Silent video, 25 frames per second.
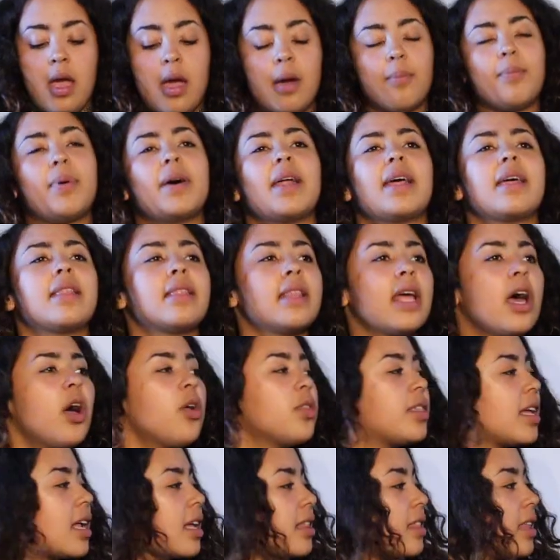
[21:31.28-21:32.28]
But
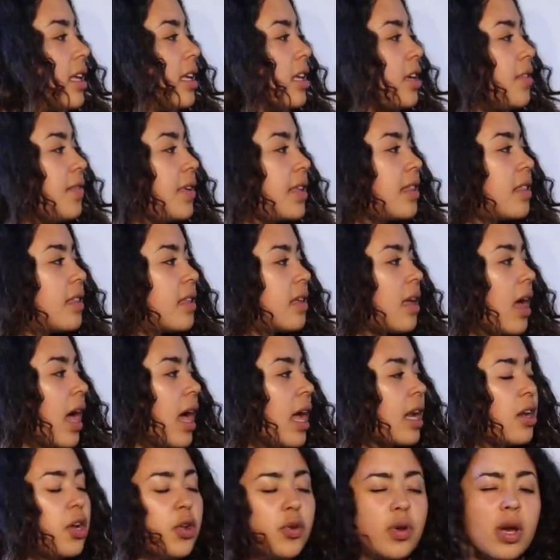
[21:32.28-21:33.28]
now that I think of it,
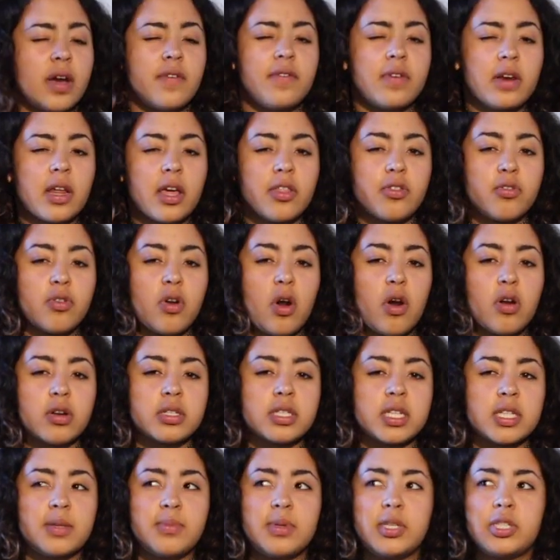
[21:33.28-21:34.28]
I do have another
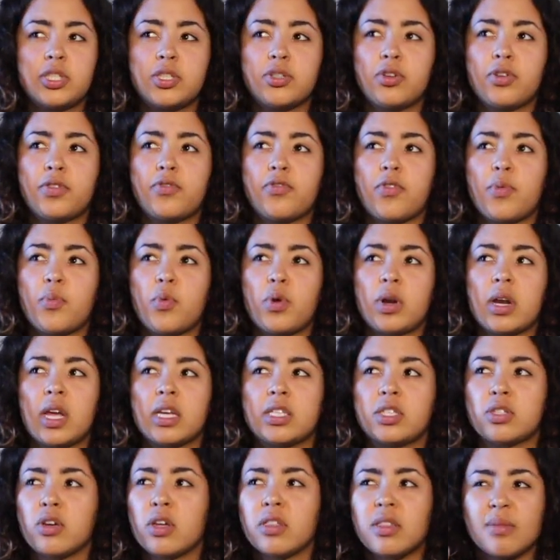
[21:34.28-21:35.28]
Arch Enemy shirt from when I
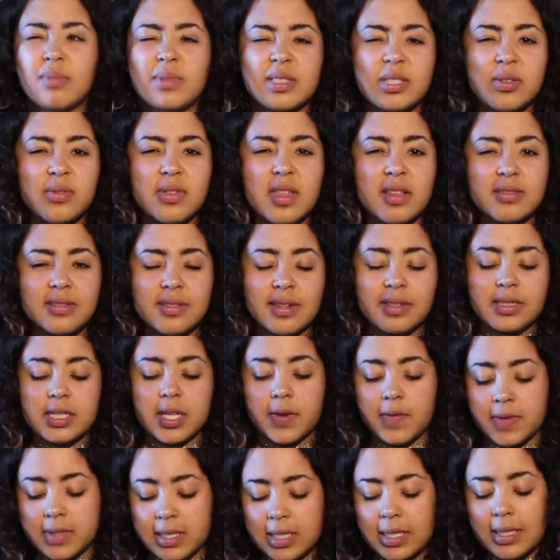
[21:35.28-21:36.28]
saw them in
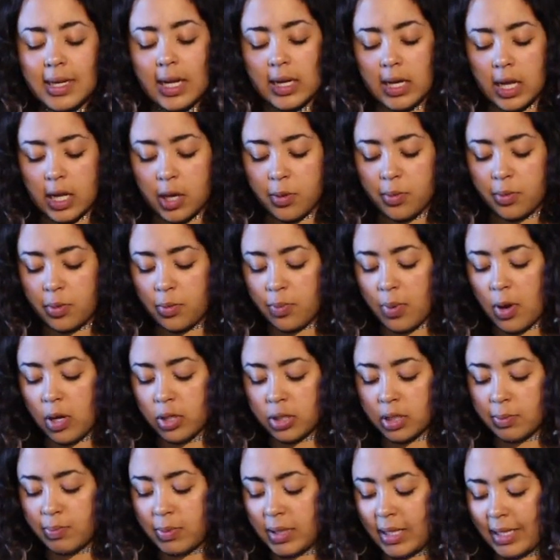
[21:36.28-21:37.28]
2017, and I could
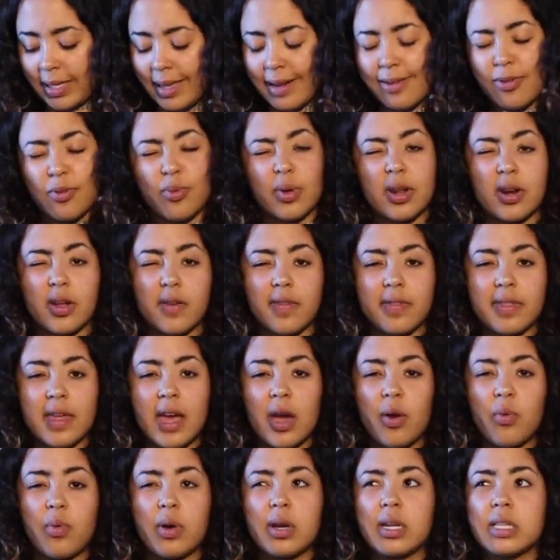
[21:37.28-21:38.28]
possibly get rid of
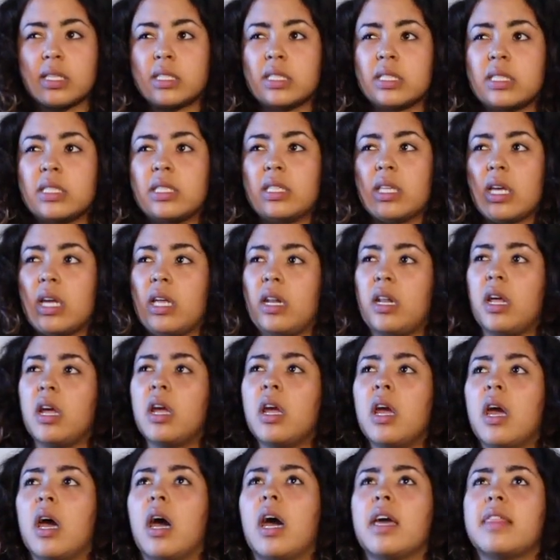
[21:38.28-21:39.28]
that one instead.
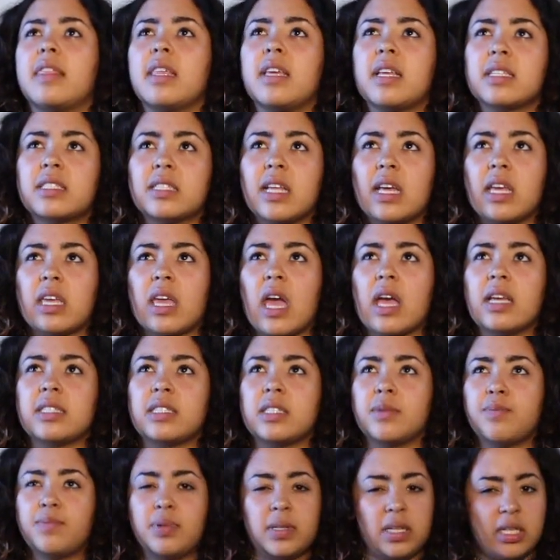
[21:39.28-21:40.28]
I think it's like As
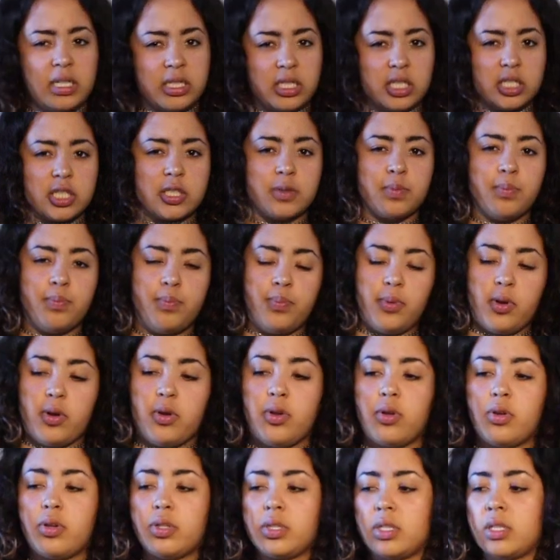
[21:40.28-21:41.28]
the Pages
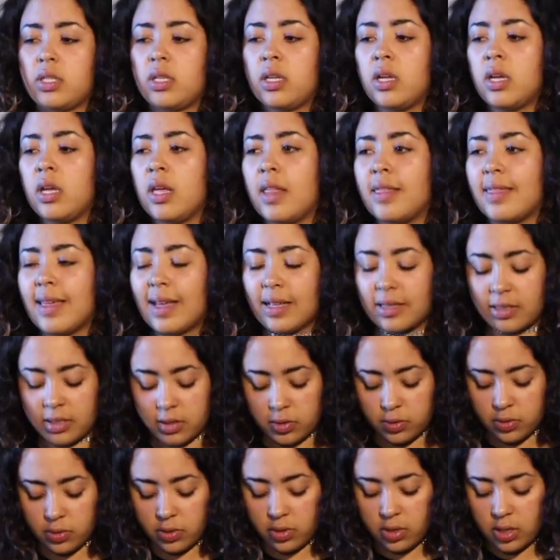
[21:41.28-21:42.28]
Burn, that
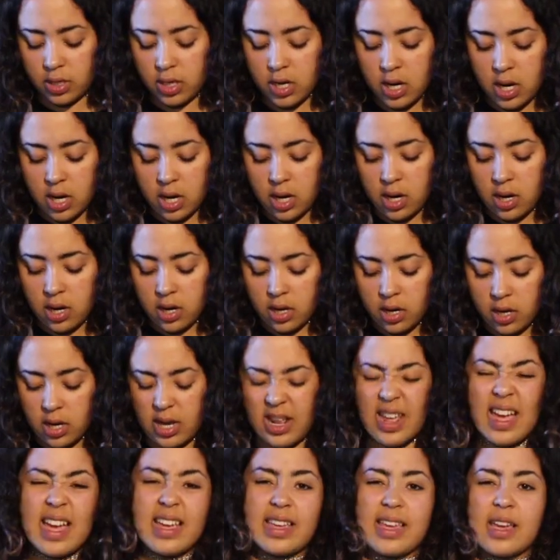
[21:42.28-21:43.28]
tour,
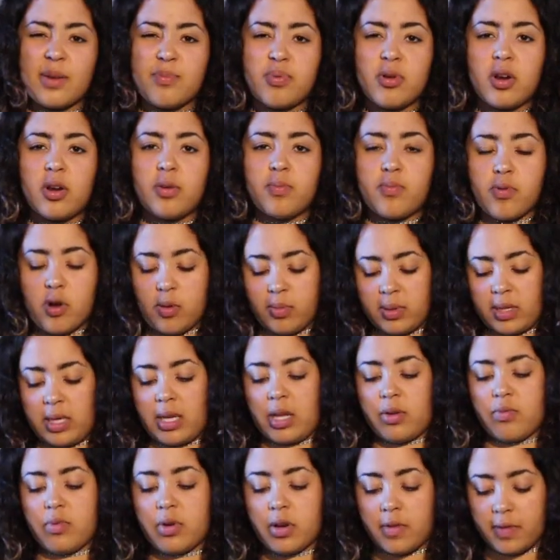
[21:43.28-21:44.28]
and I can probably
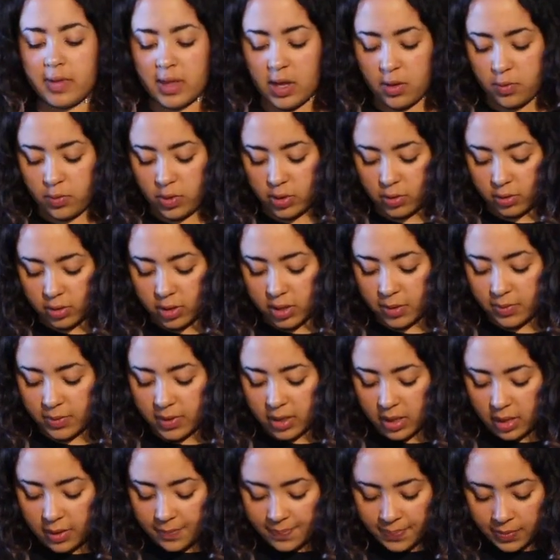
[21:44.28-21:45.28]
get rid of that one or
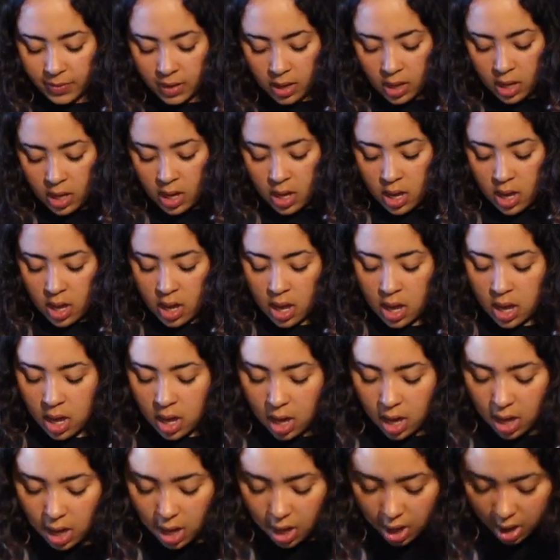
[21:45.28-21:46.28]
something.
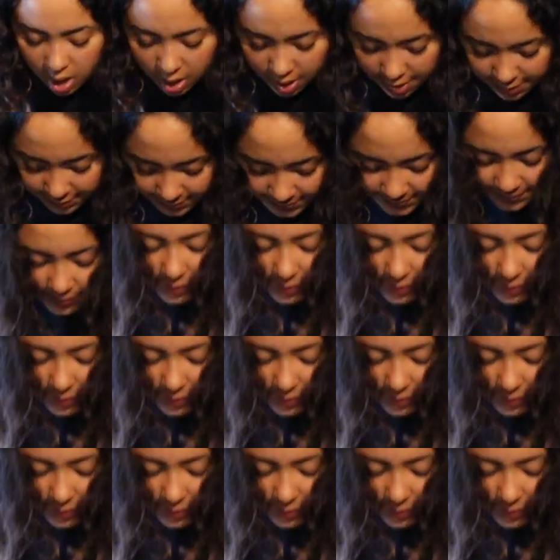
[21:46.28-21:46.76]
And